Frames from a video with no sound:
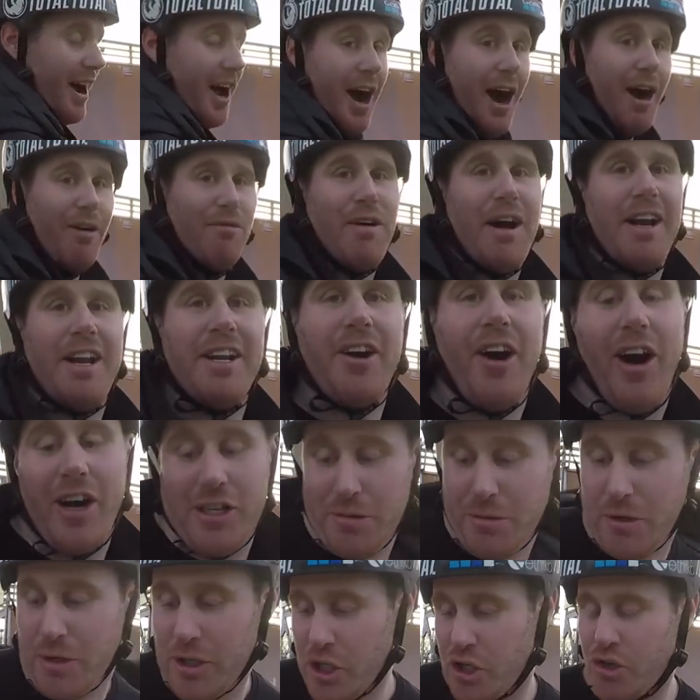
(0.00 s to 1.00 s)
I'm ready, guys.
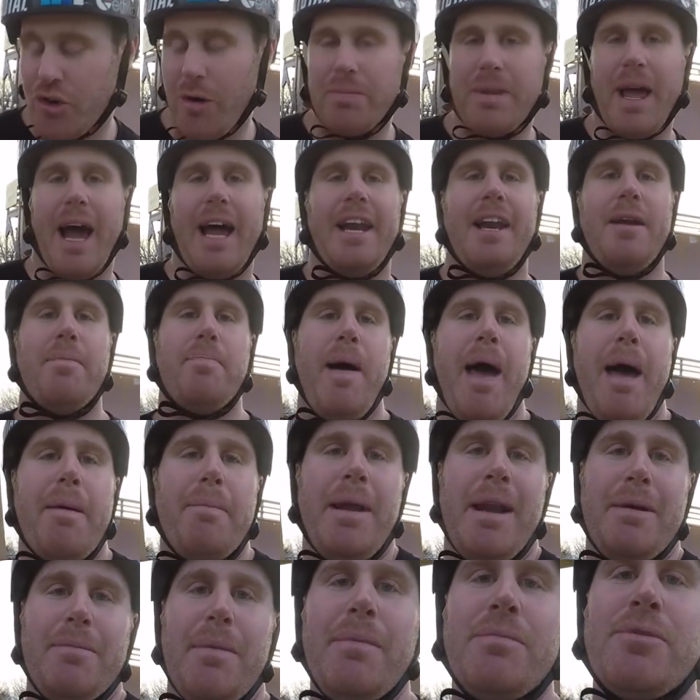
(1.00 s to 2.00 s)
I'm going to strip down to the bare
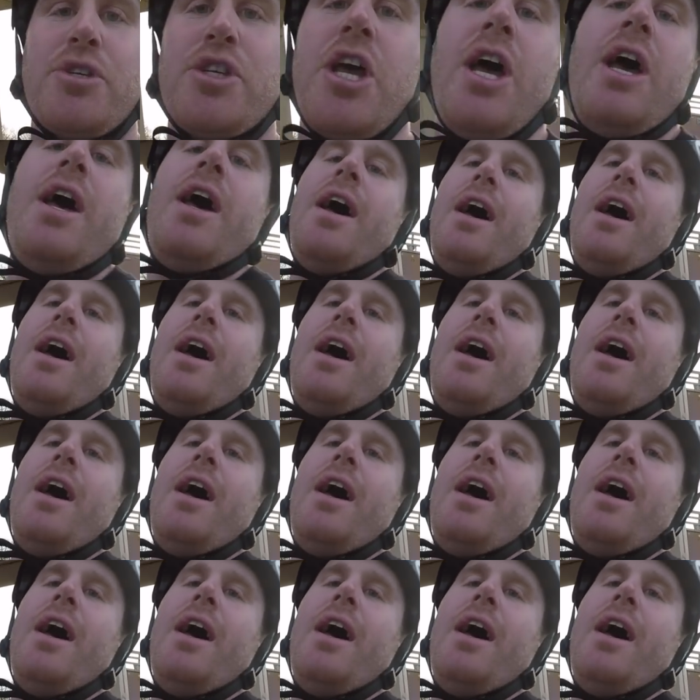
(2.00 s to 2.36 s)
minimums.